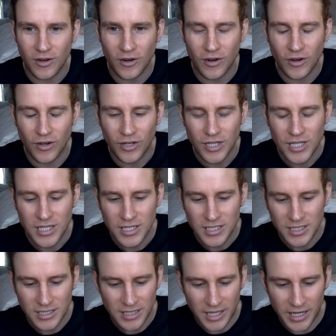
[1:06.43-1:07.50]
Or
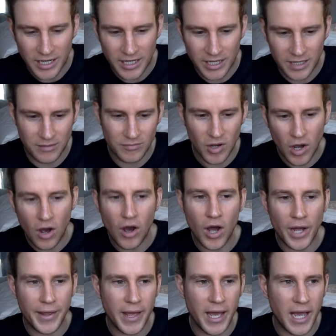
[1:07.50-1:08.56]

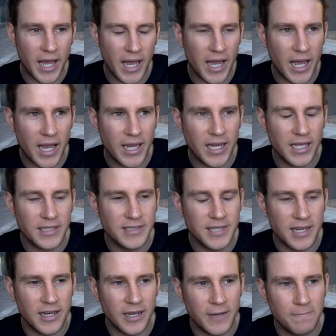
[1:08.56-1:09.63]
I had
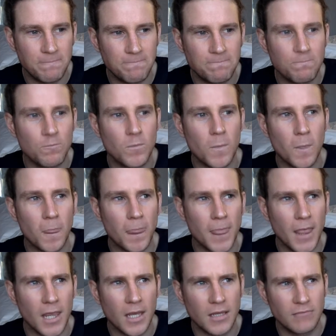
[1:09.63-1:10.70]

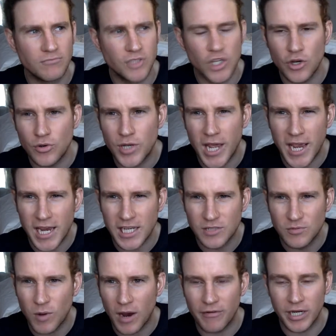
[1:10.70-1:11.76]
2
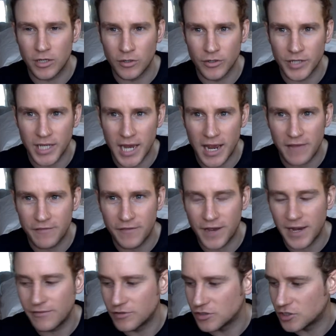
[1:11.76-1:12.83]
days where I only ate
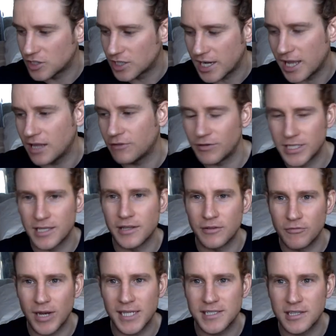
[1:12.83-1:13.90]
500 calories, and the
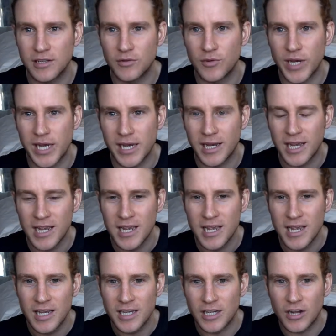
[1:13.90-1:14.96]
rest of the week,
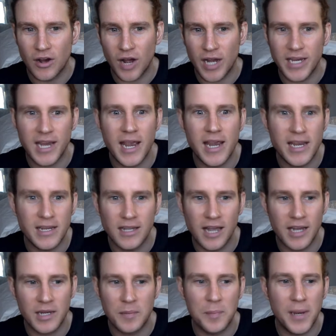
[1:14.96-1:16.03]
you know, I ate
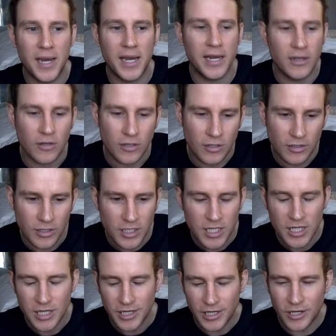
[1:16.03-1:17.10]
like a pig. Or
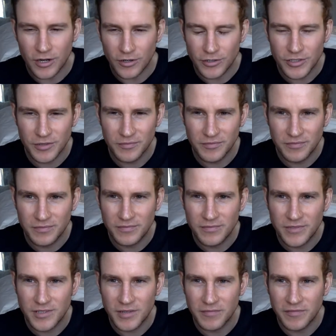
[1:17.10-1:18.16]
you know, some
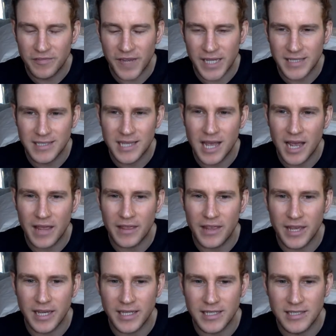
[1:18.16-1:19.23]
fads like
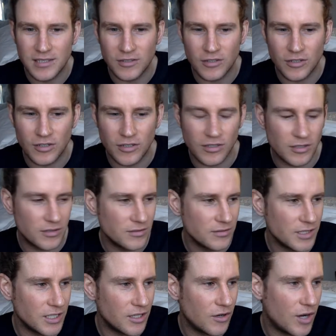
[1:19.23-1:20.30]
this. Or
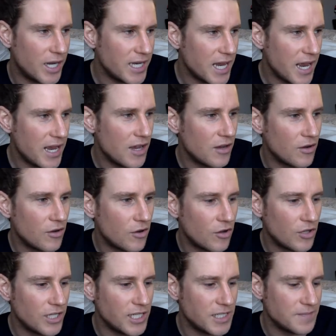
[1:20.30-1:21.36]
you know, I ate
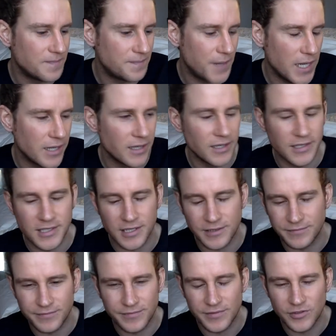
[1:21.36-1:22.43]
all these pills
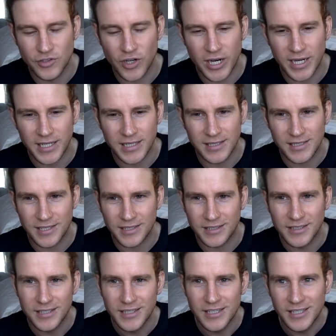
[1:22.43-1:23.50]
and drinks and
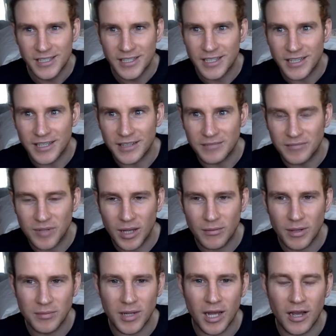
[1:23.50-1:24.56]
blah
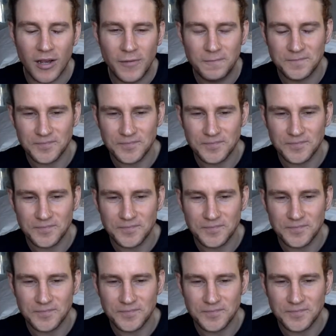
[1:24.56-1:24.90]
blah blah.